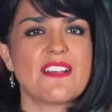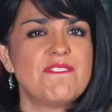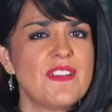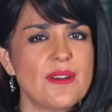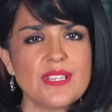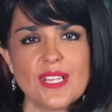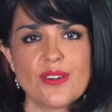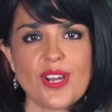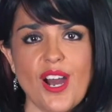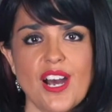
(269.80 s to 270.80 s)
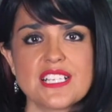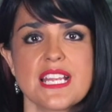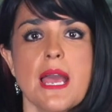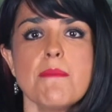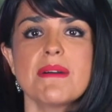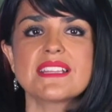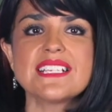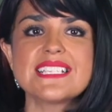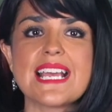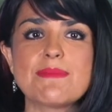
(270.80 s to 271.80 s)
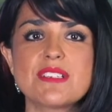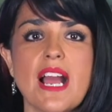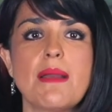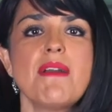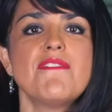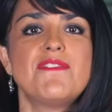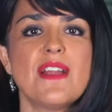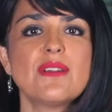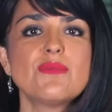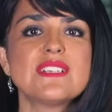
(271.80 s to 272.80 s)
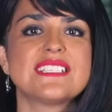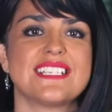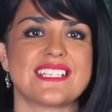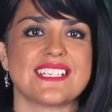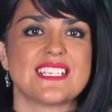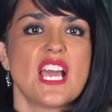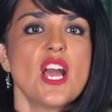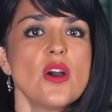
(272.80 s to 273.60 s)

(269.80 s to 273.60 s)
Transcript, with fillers: at a very low cost, but at the same time very resistant,